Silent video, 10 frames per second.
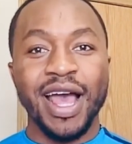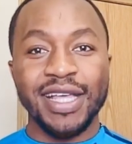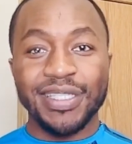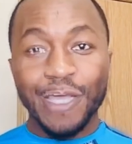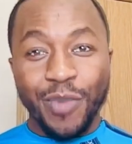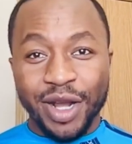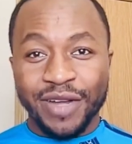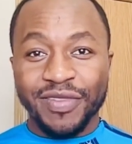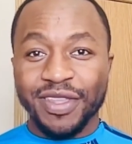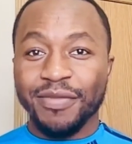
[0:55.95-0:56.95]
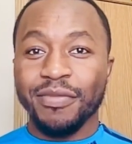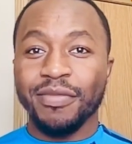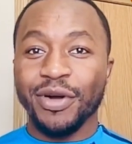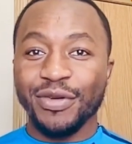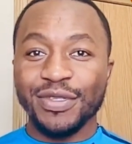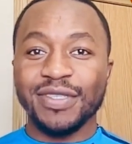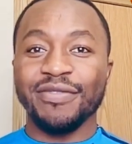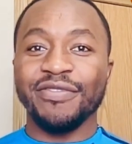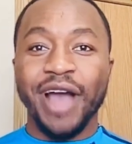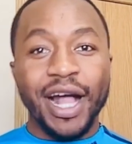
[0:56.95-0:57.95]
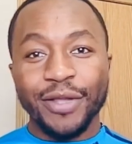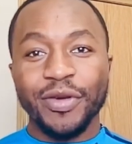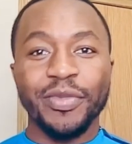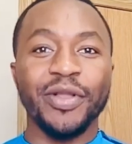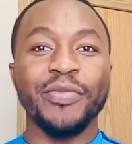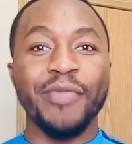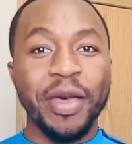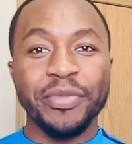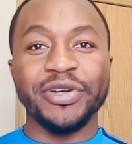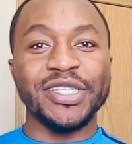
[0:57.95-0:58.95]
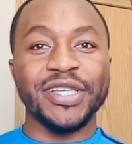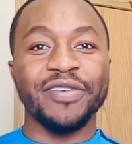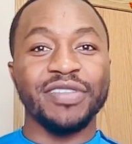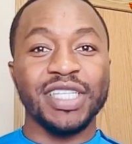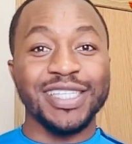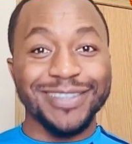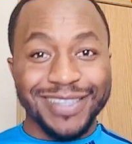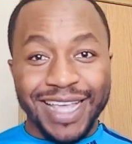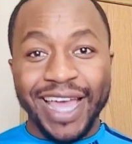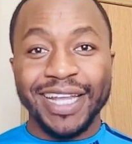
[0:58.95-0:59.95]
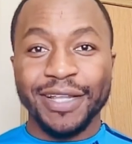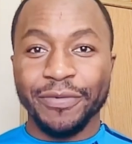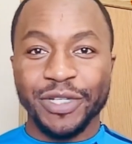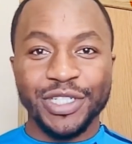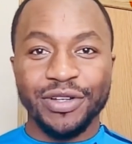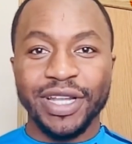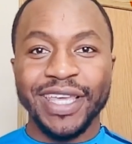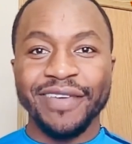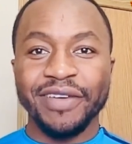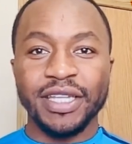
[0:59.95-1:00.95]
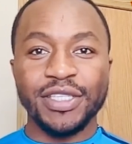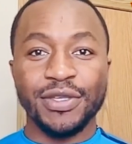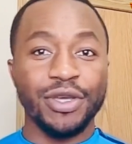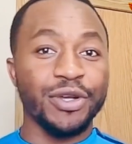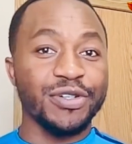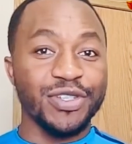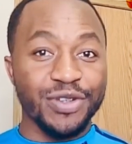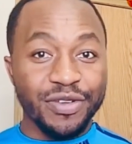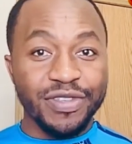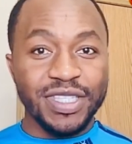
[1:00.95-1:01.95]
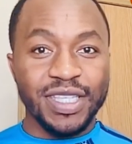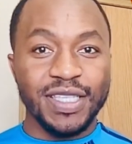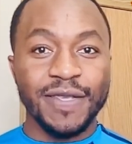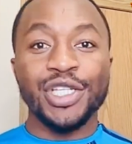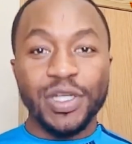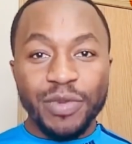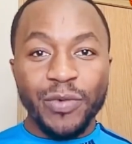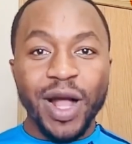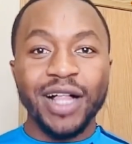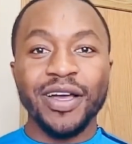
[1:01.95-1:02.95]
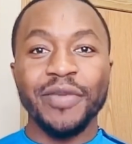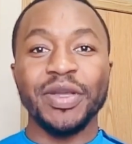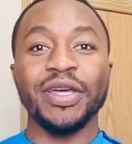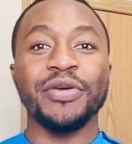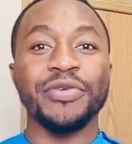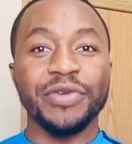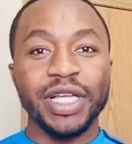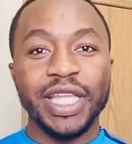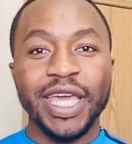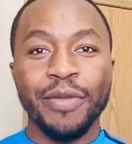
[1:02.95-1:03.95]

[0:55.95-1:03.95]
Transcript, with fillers: as one of the most valuable members of the society in which you live and so your services should be welcome and are really